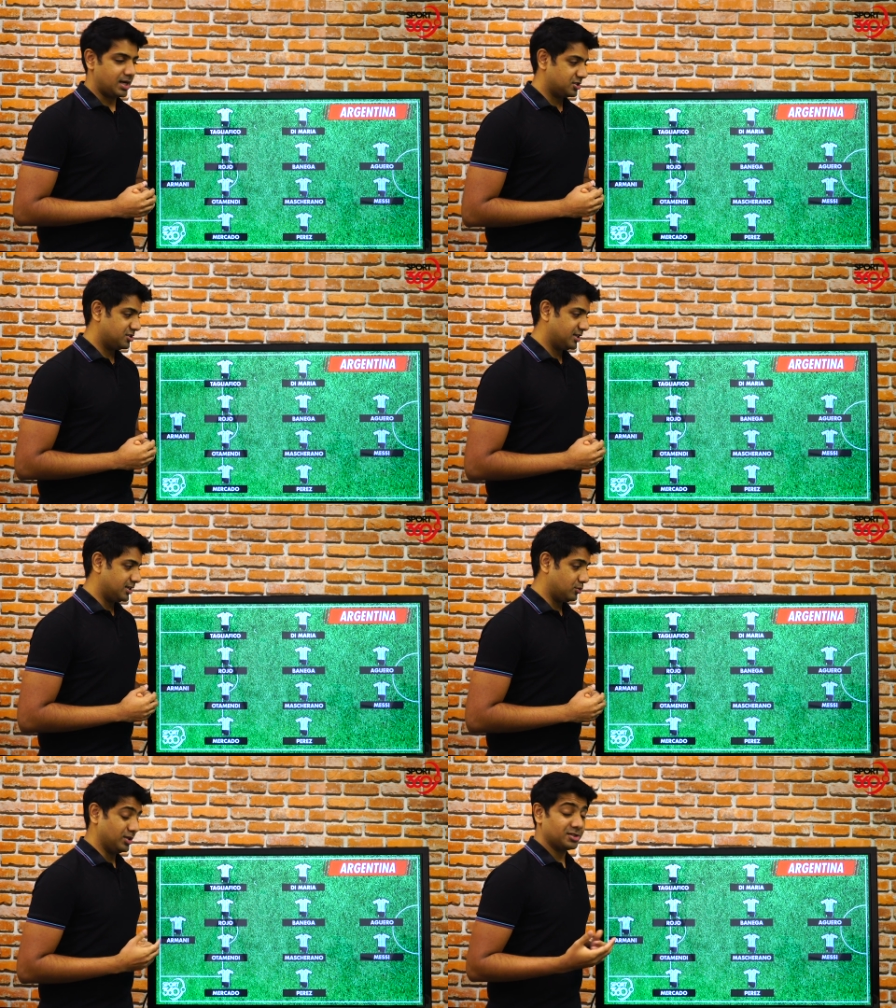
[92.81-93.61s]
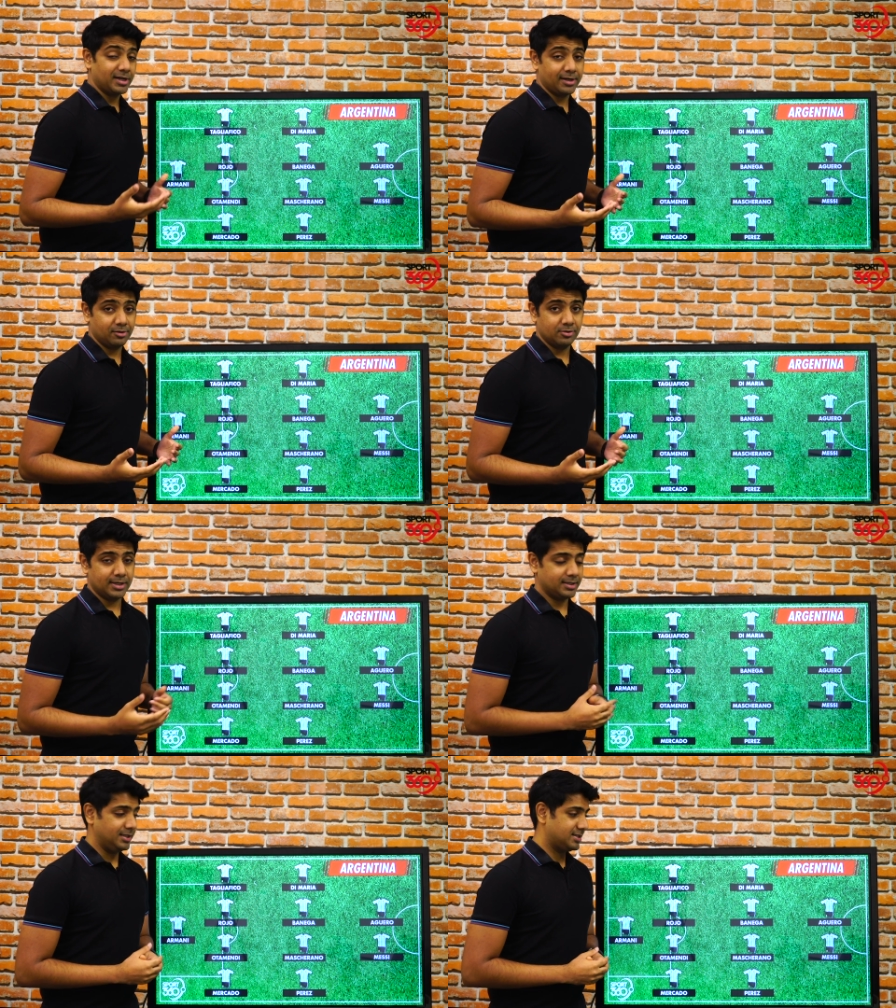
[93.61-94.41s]
argentina will try to do
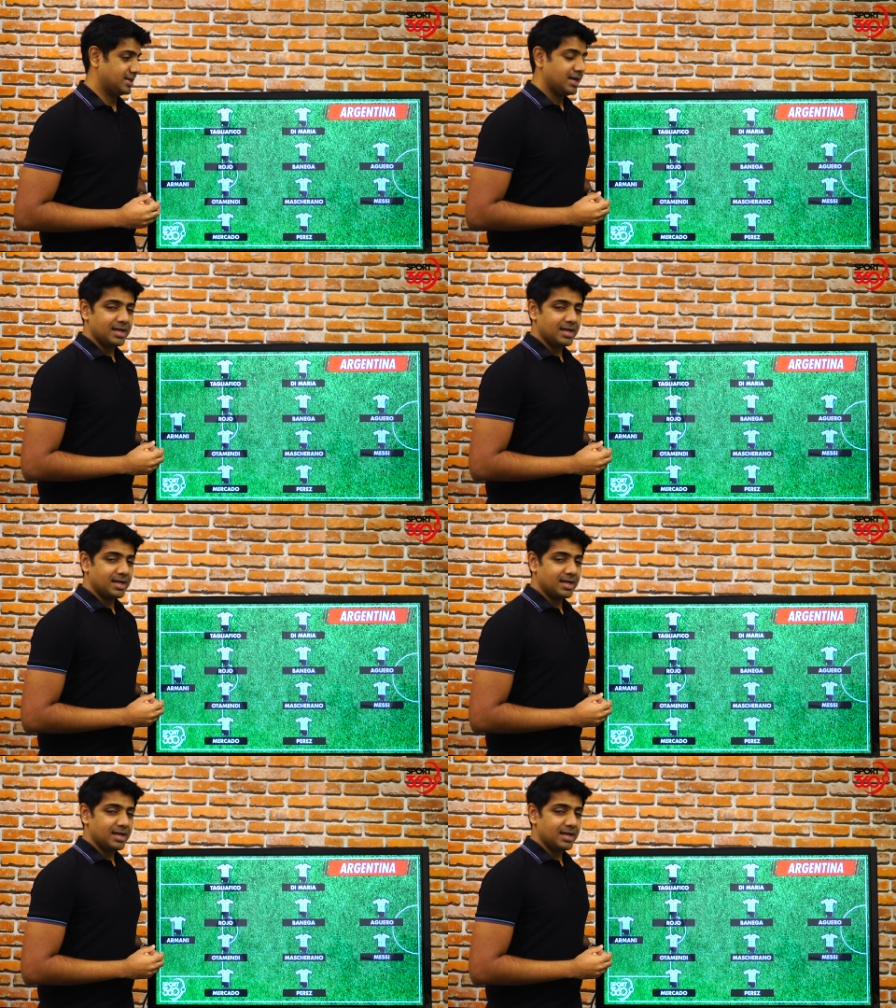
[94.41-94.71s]
at least